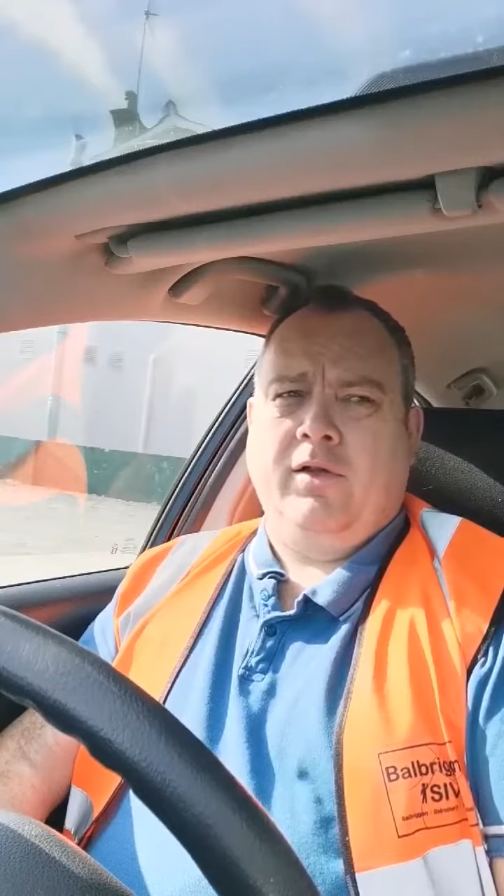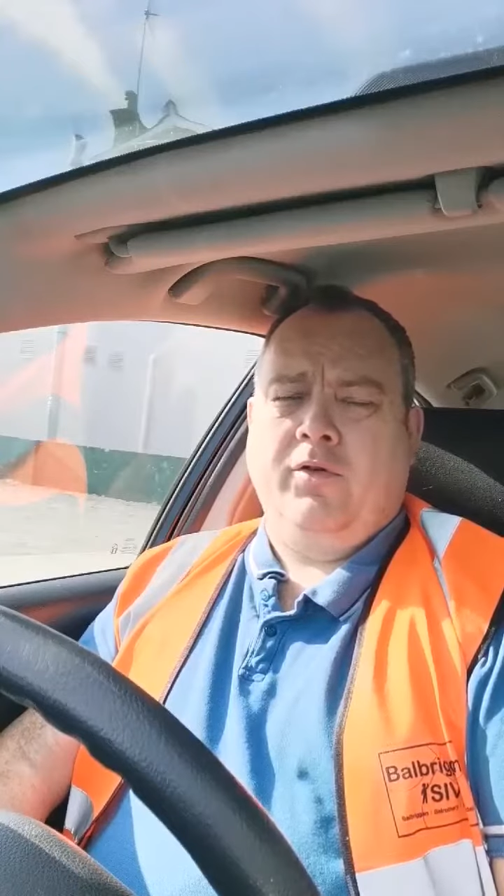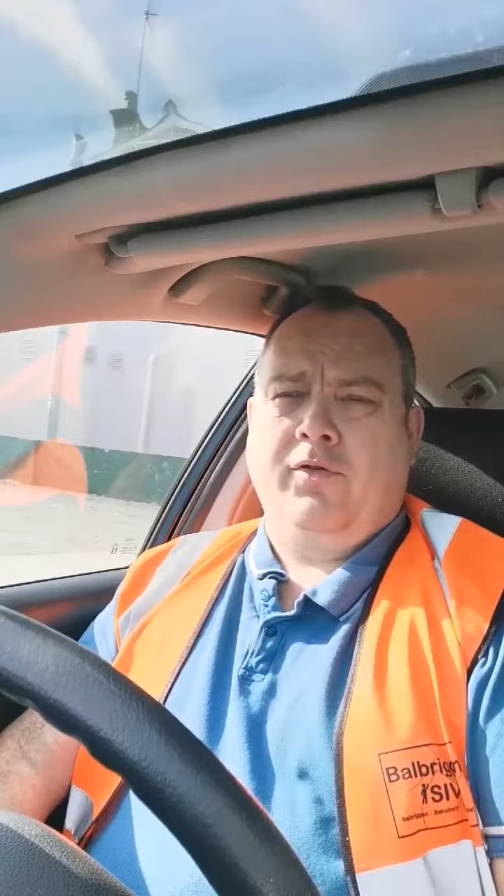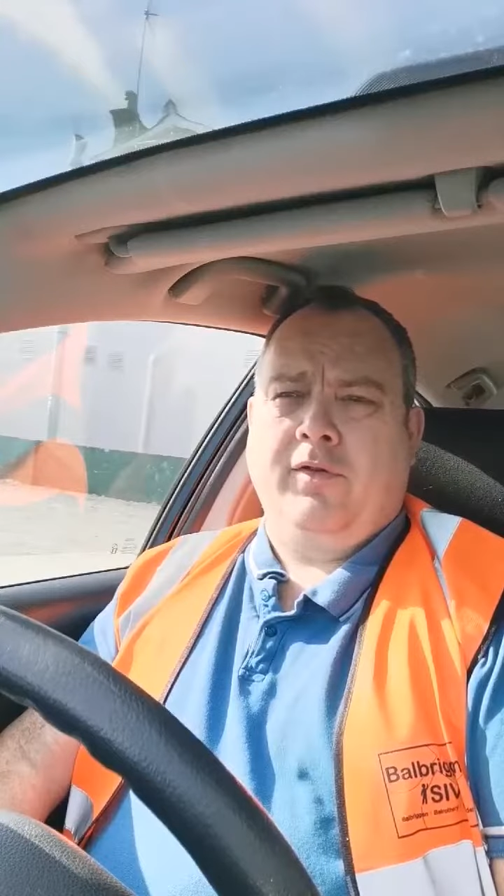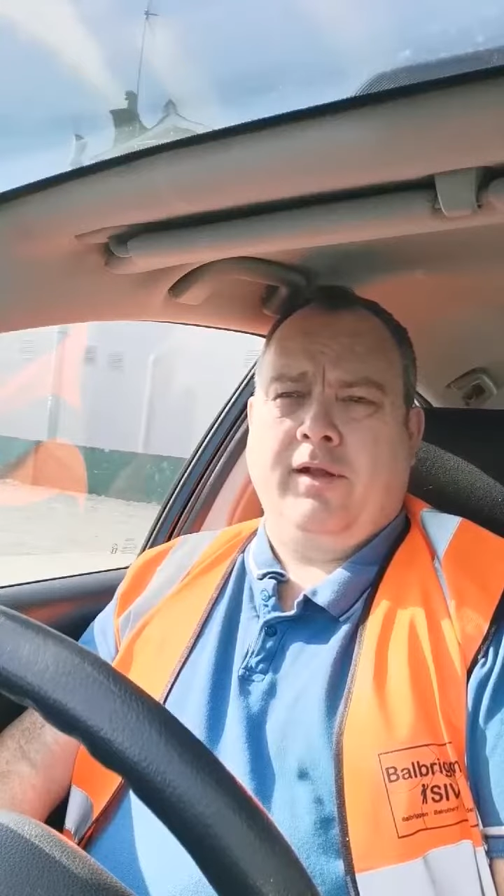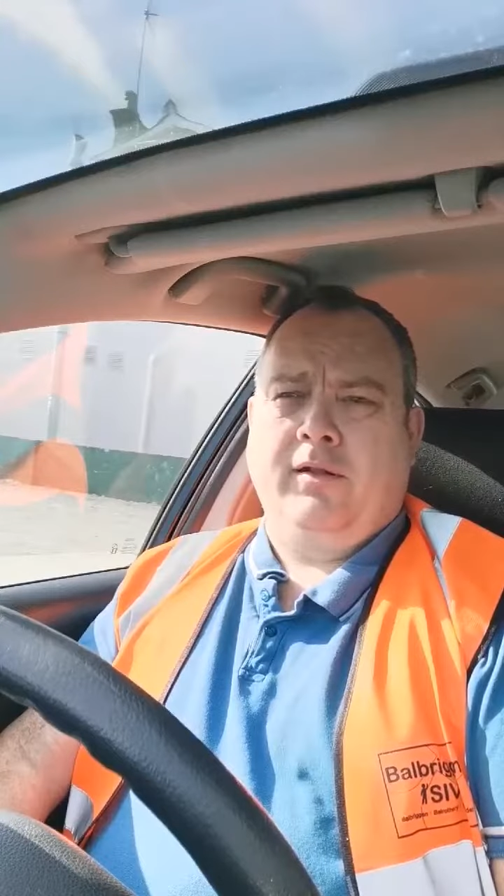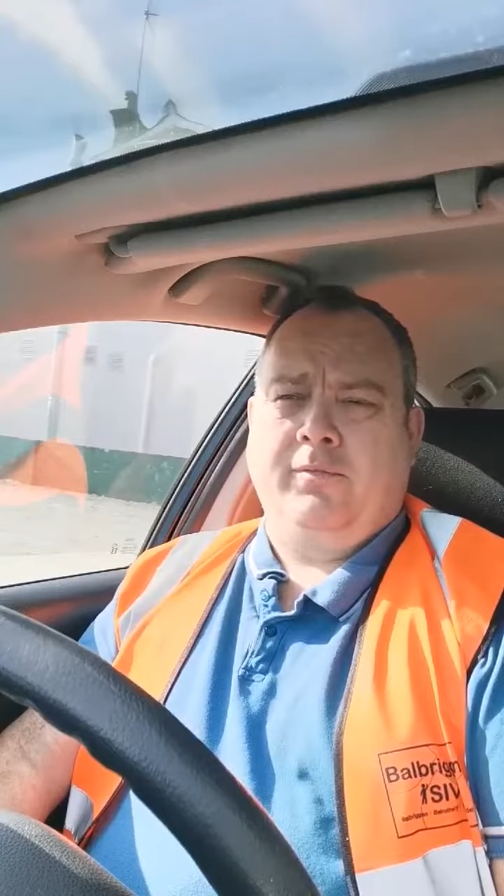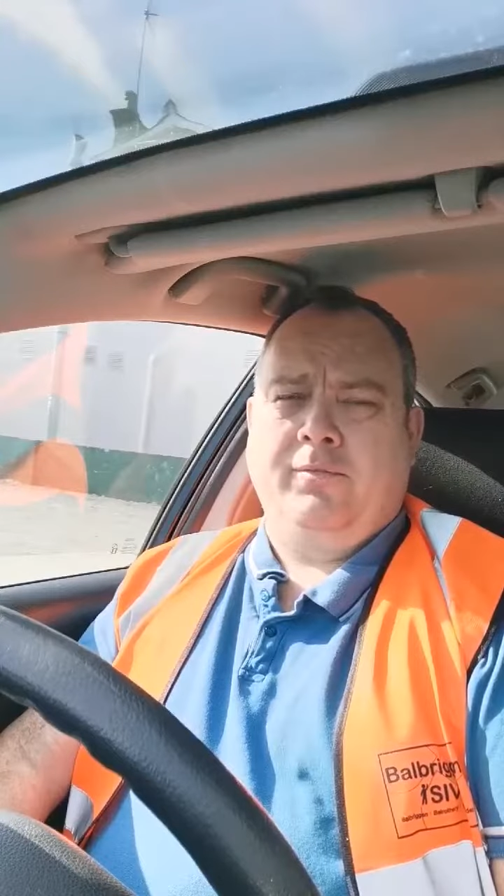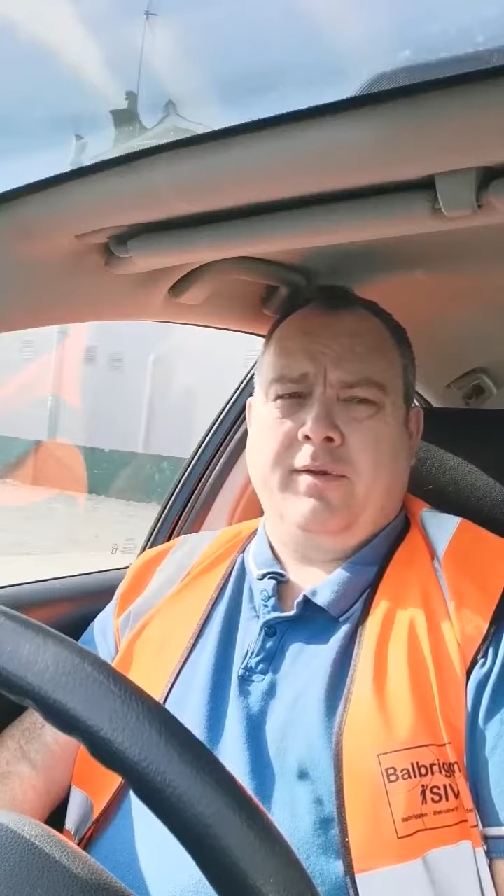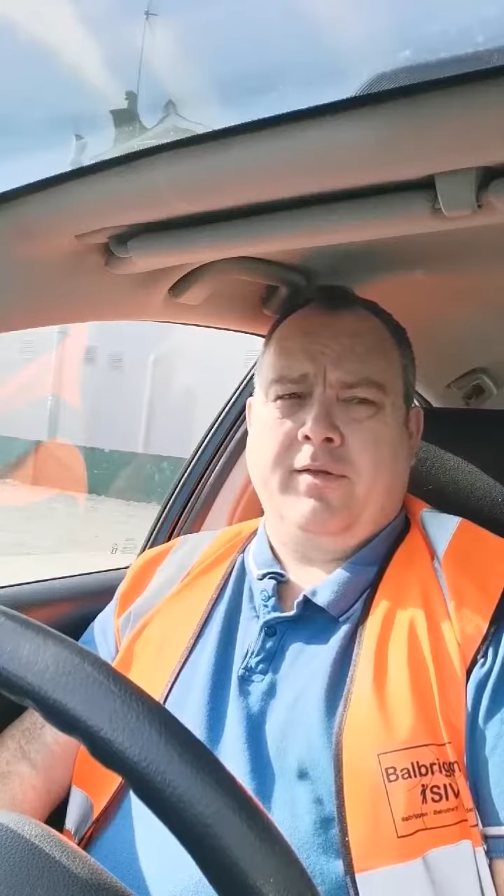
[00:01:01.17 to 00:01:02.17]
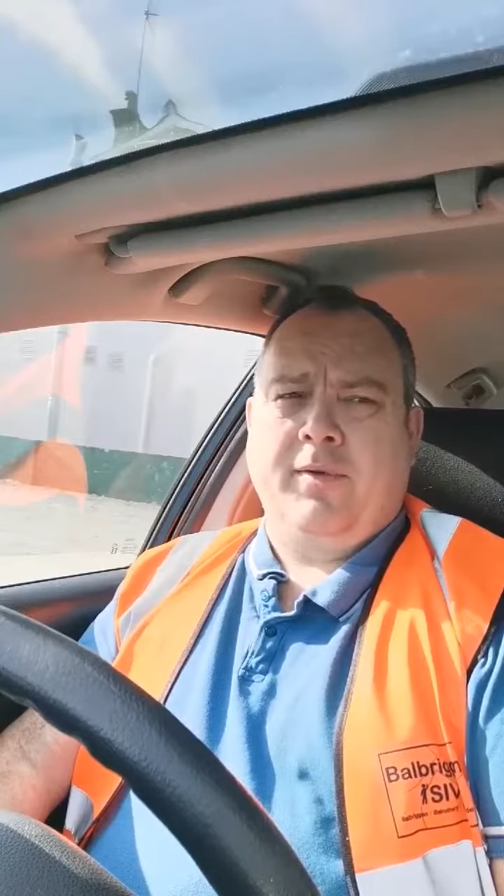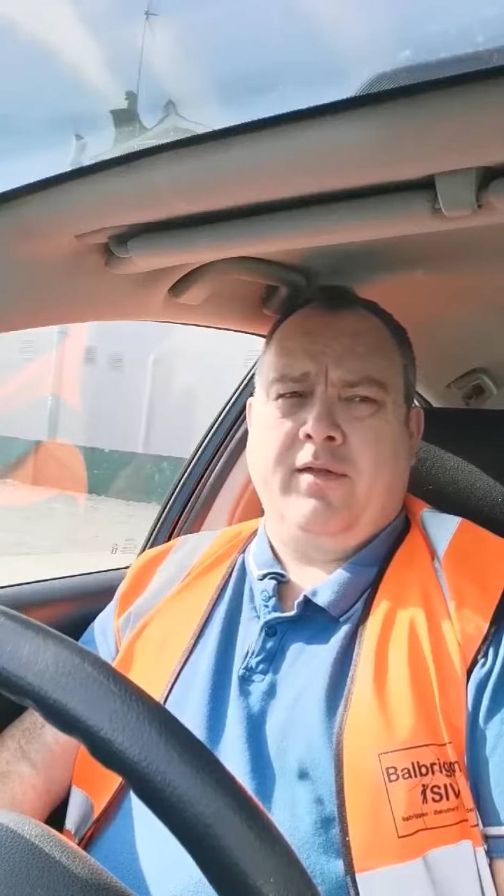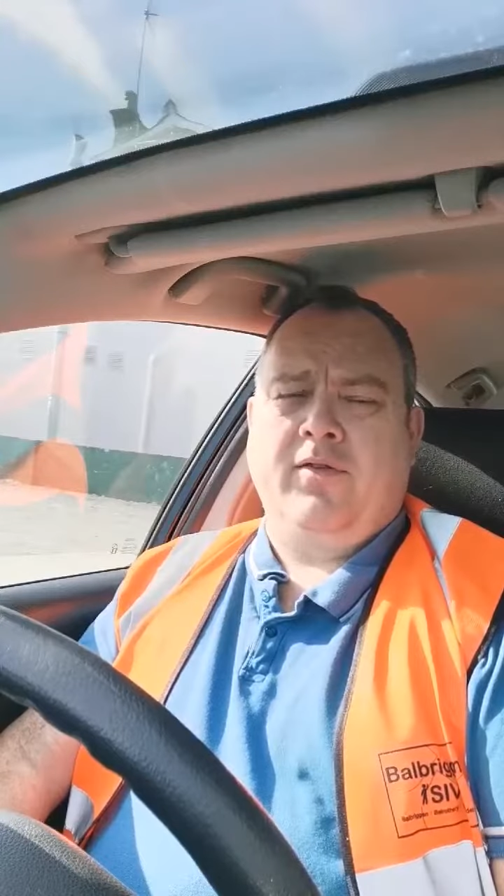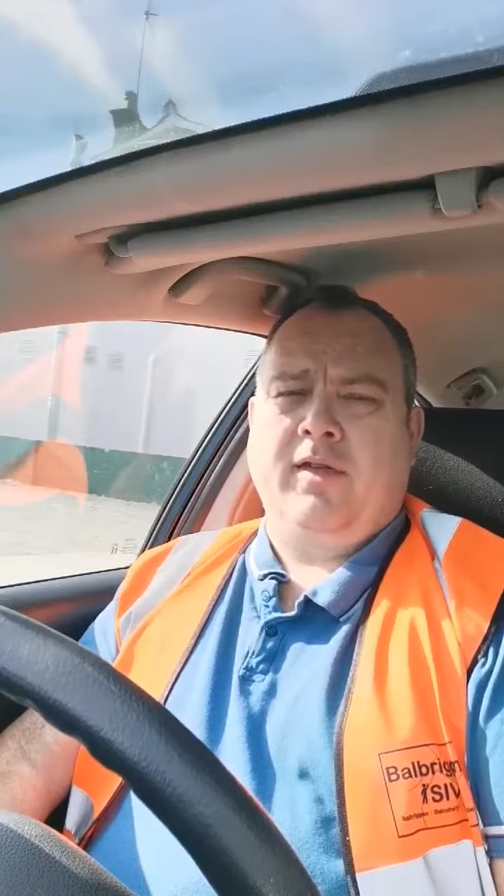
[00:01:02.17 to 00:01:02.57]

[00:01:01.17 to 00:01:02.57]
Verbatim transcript: loads of little bits and